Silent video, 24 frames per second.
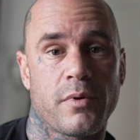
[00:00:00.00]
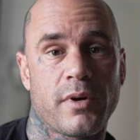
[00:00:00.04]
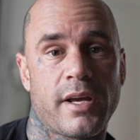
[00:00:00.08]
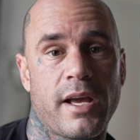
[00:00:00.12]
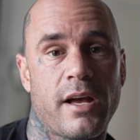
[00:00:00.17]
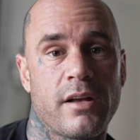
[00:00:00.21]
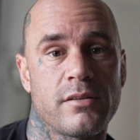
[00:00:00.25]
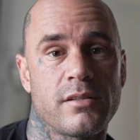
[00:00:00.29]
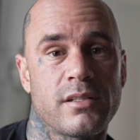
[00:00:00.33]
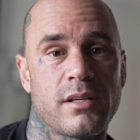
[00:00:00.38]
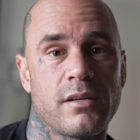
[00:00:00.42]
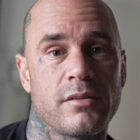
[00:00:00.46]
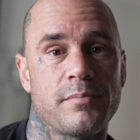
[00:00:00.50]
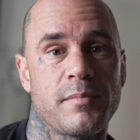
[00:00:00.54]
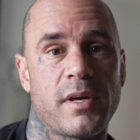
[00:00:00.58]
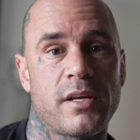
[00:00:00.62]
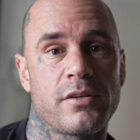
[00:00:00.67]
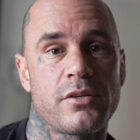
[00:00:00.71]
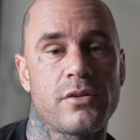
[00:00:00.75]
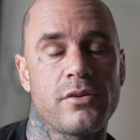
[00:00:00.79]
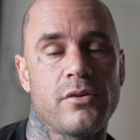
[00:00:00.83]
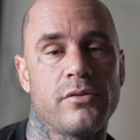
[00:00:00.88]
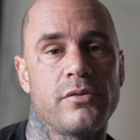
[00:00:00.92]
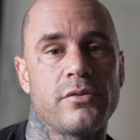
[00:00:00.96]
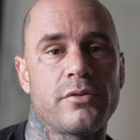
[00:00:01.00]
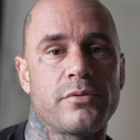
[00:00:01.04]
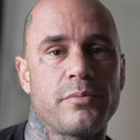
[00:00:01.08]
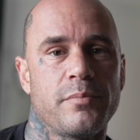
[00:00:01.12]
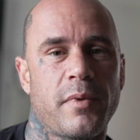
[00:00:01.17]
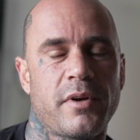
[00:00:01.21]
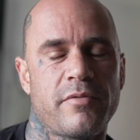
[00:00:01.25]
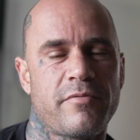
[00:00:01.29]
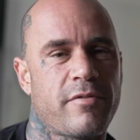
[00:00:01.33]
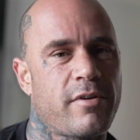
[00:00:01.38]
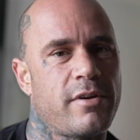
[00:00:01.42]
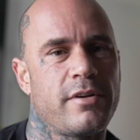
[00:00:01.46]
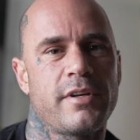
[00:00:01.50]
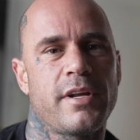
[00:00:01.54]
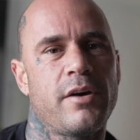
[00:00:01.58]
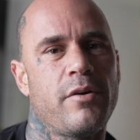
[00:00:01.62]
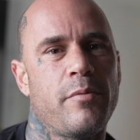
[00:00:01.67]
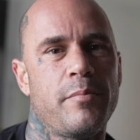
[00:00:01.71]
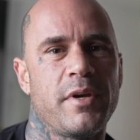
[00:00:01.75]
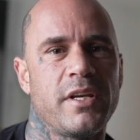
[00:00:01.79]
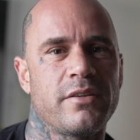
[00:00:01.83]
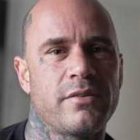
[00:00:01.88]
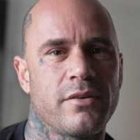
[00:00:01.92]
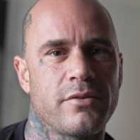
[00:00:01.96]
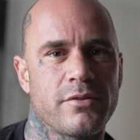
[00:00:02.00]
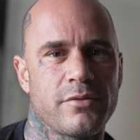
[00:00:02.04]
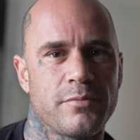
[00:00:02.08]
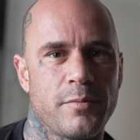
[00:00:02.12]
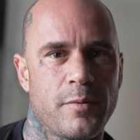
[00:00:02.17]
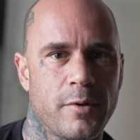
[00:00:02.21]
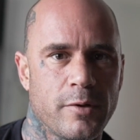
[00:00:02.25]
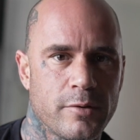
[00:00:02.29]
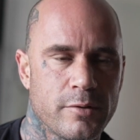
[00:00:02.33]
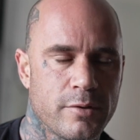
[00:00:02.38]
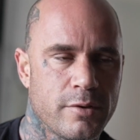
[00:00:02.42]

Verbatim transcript: workouts because my shoulders, my front delt be so smoked.